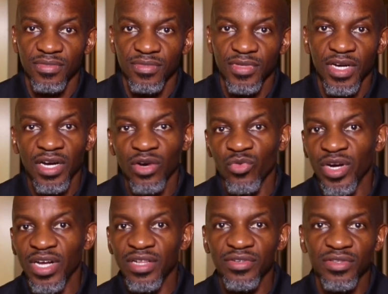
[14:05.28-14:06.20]
Oh,
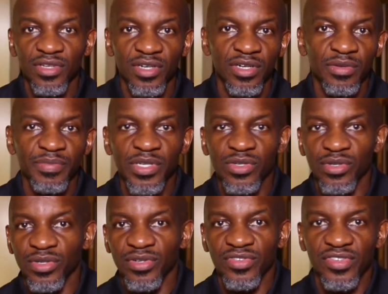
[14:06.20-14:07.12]
well,
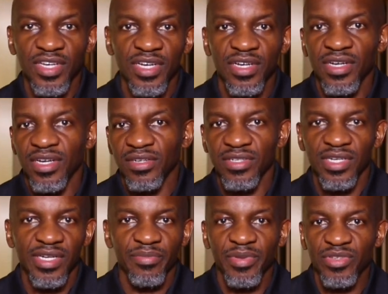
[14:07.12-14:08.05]
because,
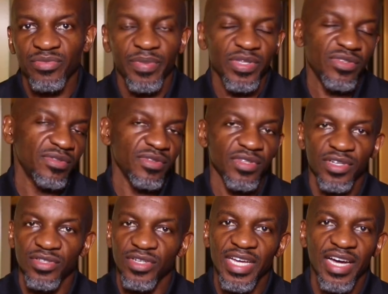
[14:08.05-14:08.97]
but
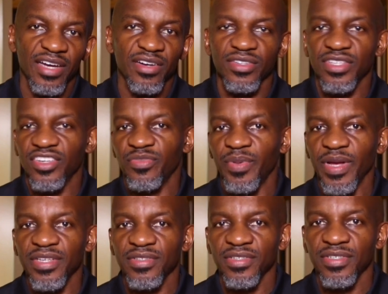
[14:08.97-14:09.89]
the guy can't
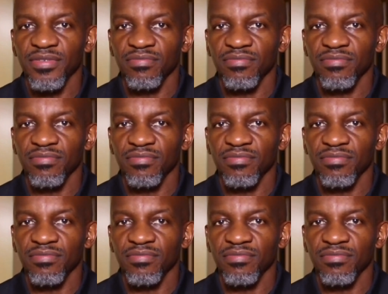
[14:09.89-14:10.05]
explain.